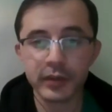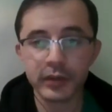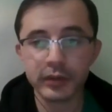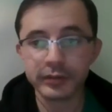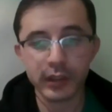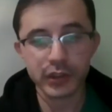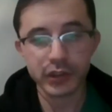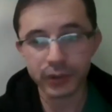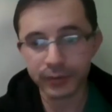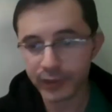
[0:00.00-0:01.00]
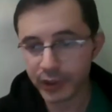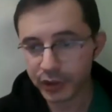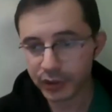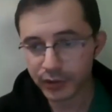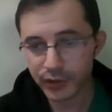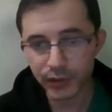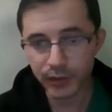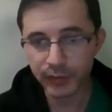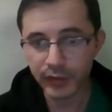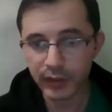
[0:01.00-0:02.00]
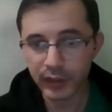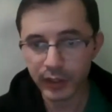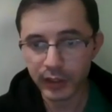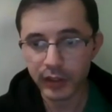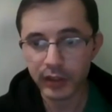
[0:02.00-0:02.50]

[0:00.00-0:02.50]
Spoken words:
of soft tissues of the leg,